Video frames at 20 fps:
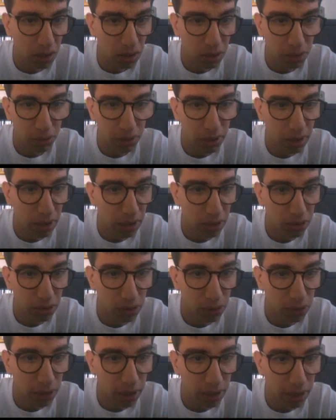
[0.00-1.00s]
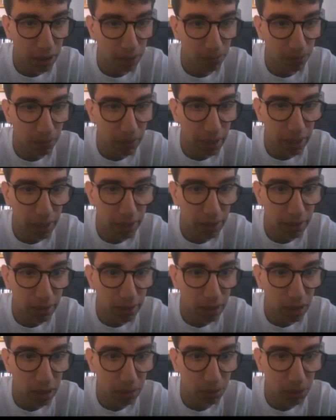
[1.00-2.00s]
Here threatening mate is
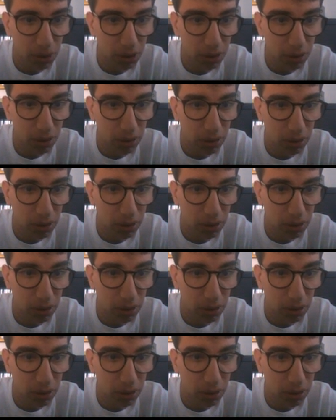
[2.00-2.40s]
an option.